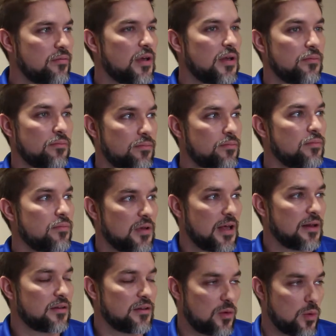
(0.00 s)
and
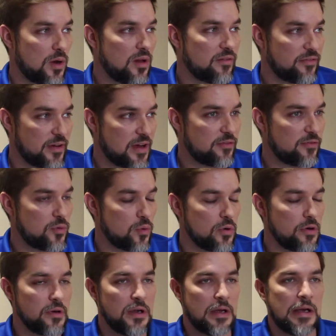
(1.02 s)
likely qualify
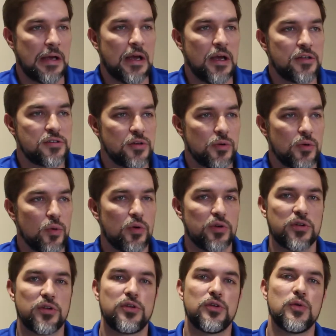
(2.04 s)
for. So in
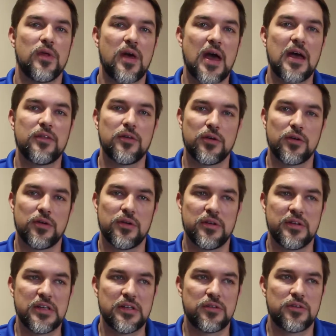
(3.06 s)
order to do that, they're going
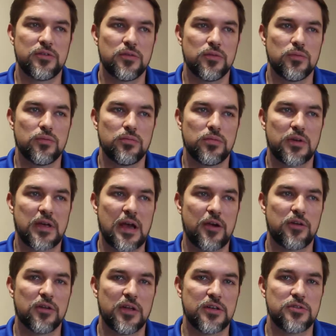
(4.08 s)
to need to
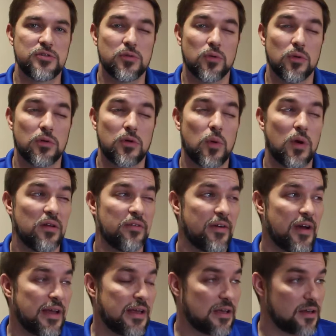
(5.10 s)
calculate your
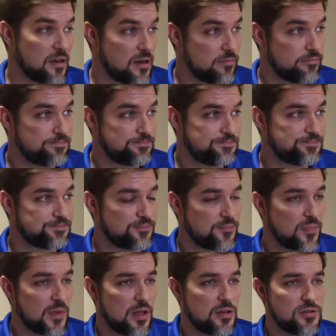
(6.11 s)
qualifying income.
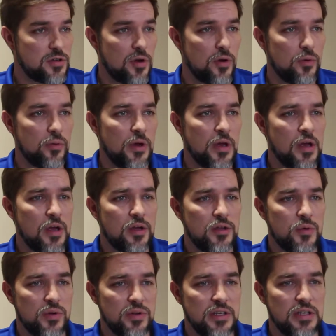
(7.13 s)
So
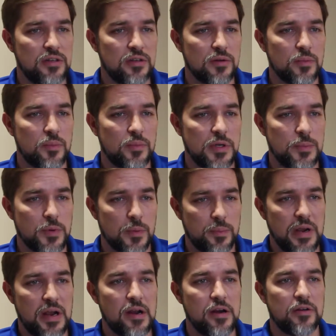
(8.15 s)
you would need to be
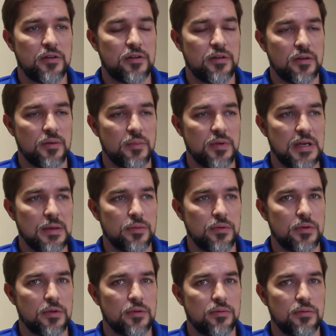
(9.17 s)
prepared to be
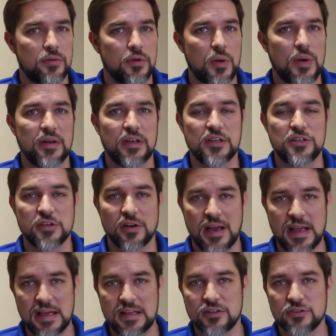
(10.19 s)
able to go ahead and get your
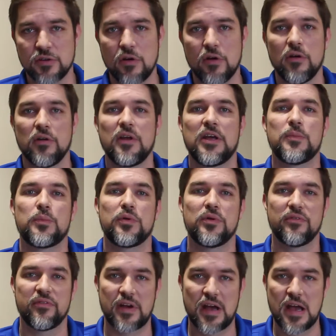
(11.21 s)
hands on and
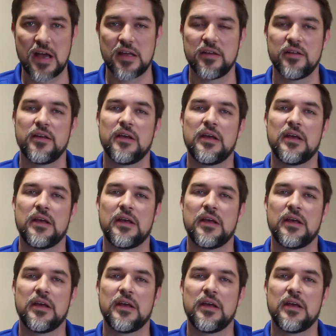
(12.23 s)
provide